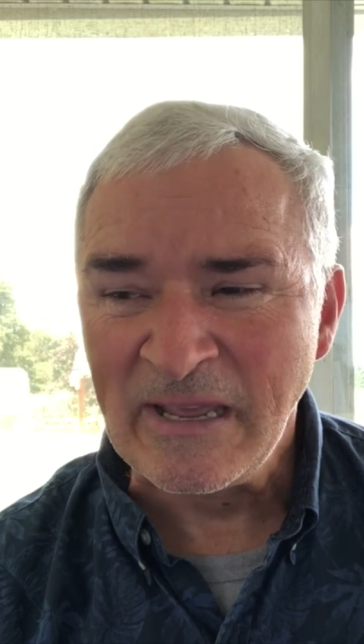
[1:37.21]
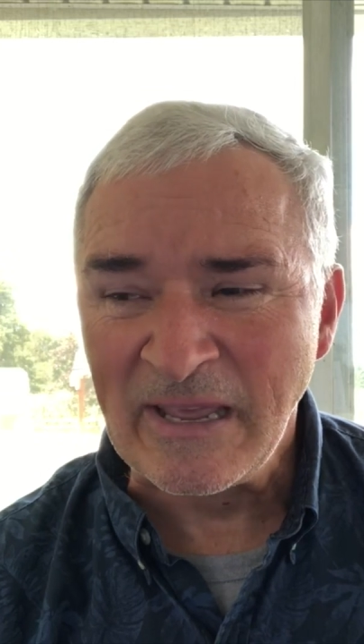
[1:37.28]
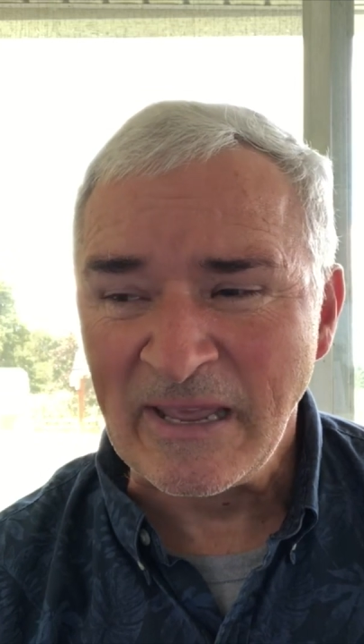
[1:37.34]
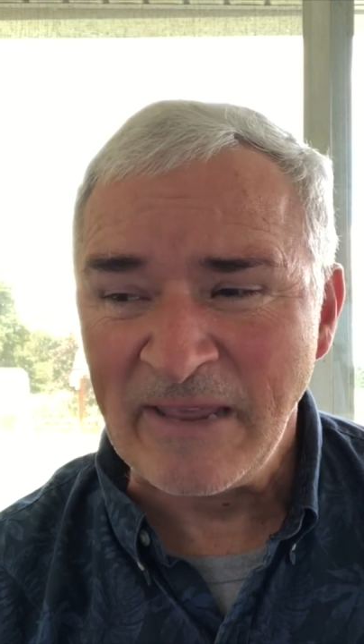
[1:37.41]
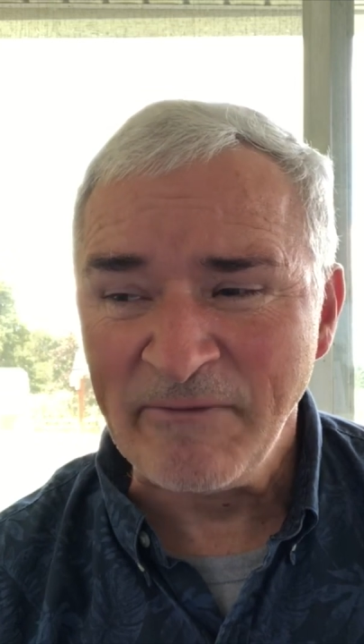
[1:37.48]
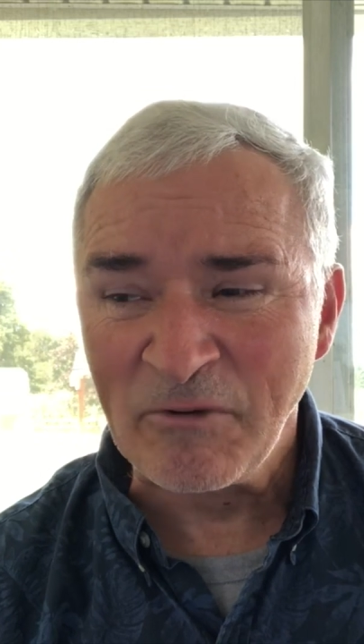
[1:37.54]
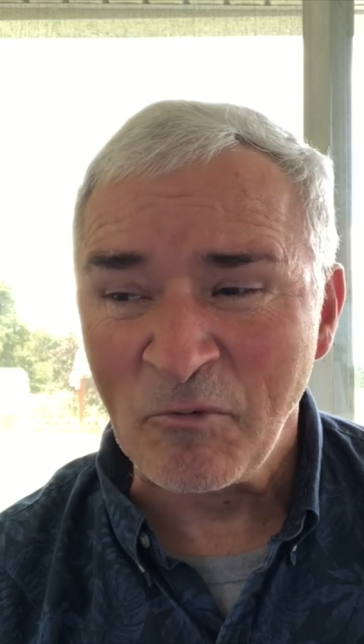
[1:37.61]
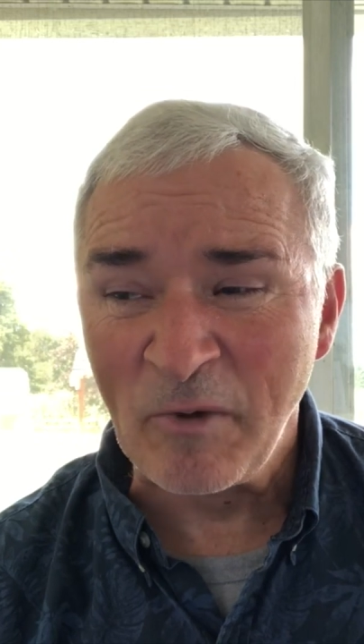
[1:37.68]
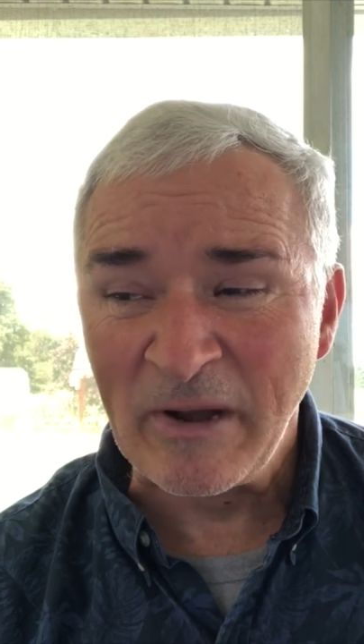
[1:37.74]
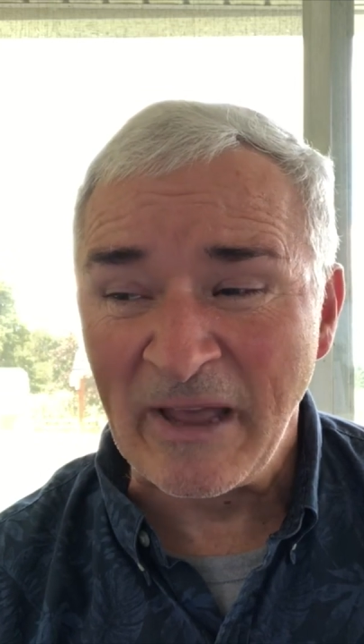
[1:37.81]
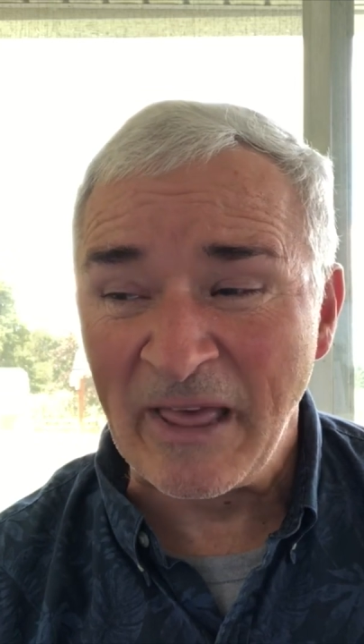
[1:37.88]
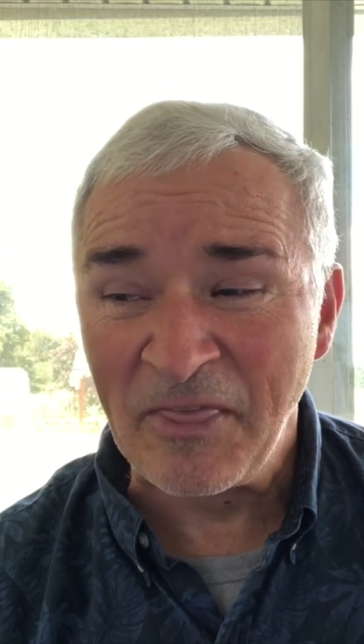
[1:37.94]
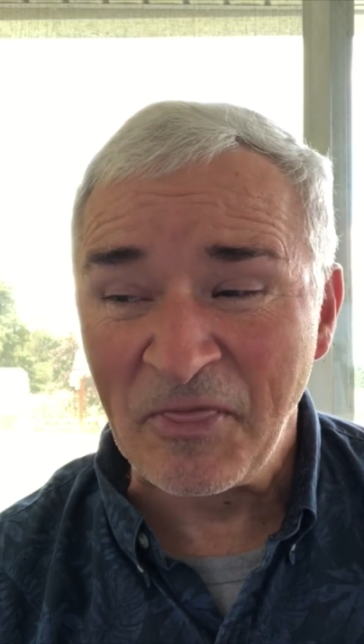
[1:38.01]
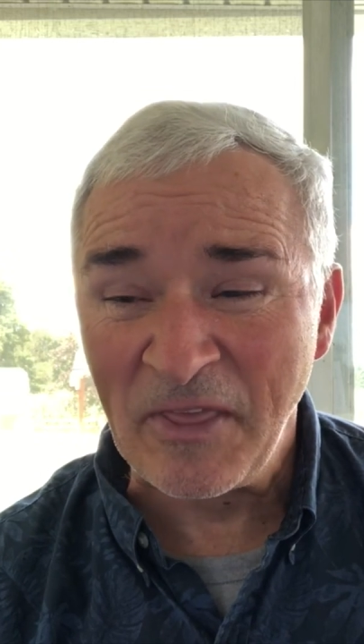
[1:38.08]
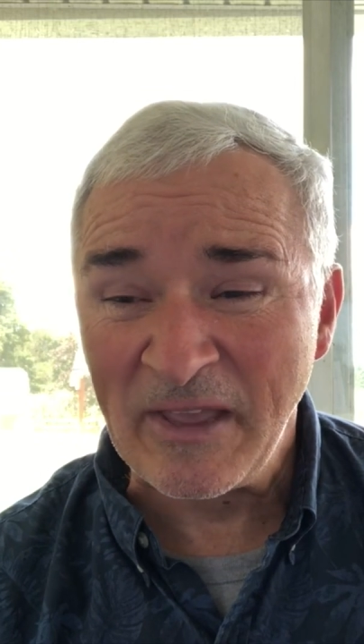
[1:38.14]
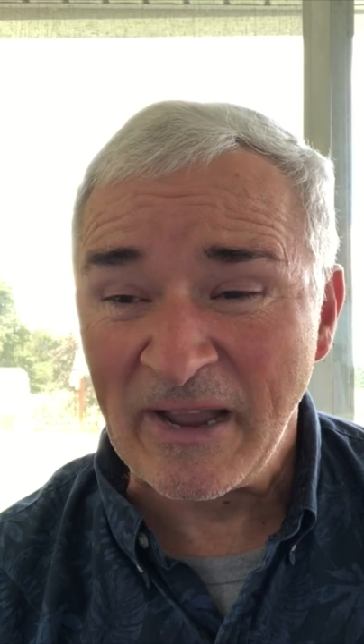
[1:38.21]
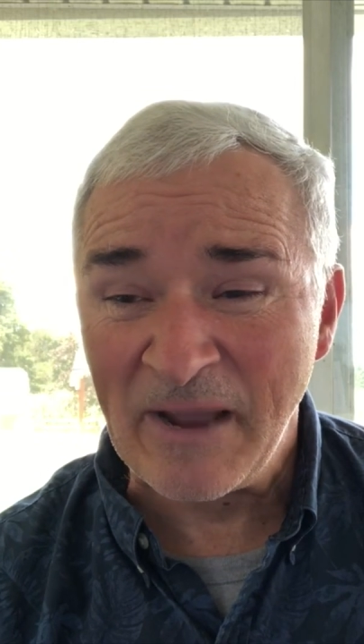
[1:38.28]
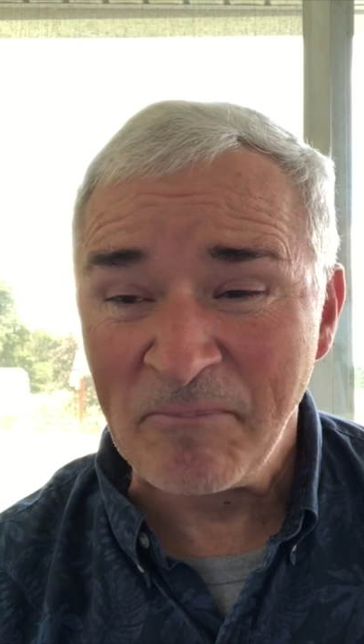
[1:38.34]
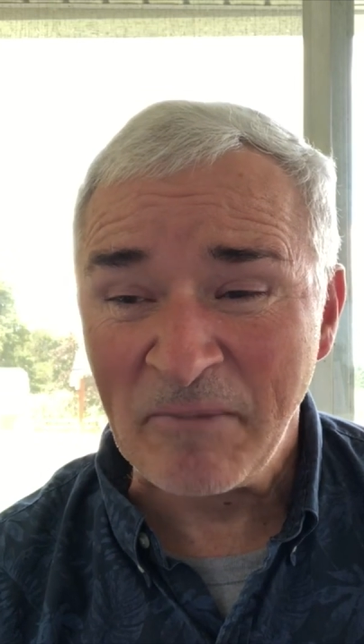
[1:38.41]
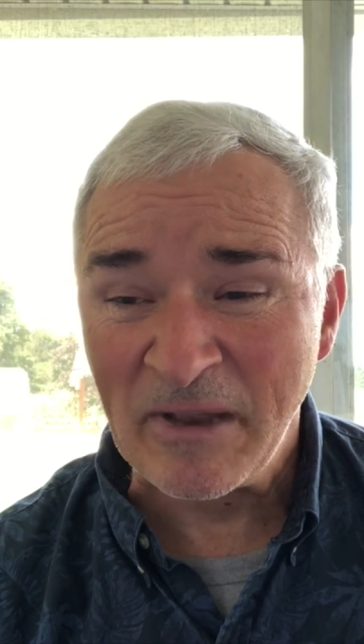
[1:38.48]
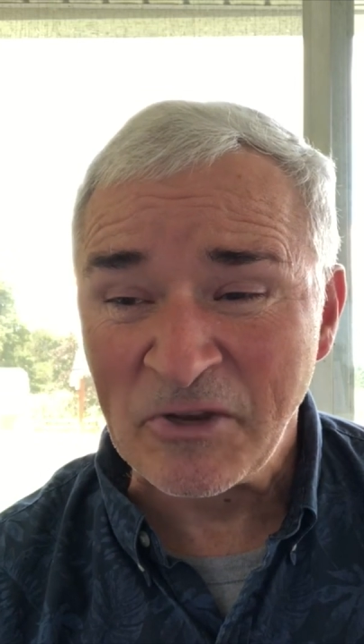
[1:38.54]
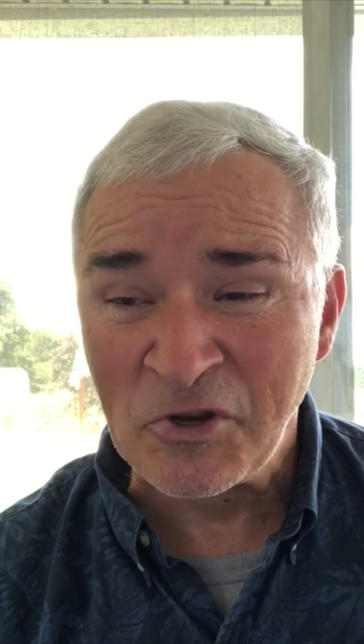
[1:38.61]
even when I think
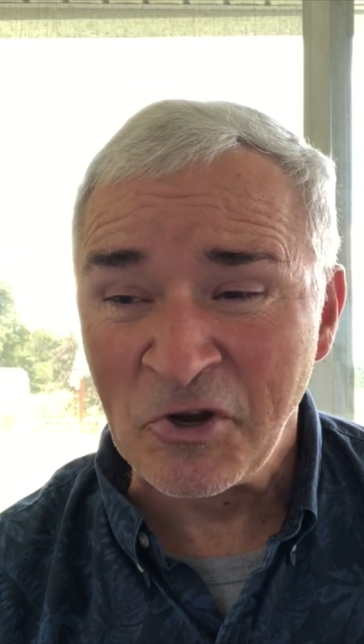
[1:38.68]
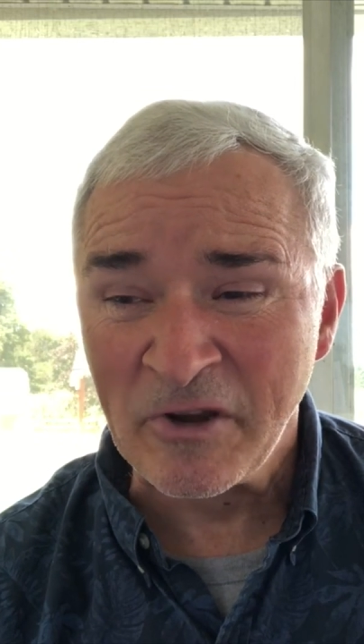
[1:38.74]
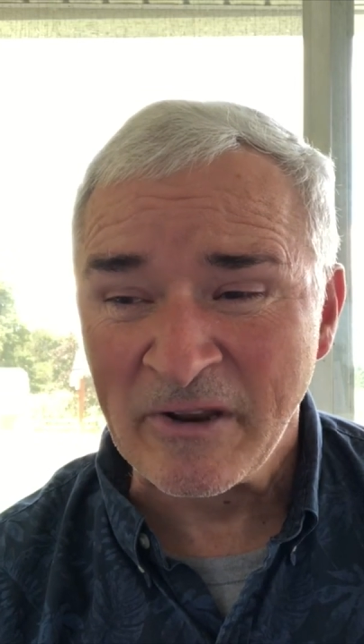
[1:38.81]
I'm not good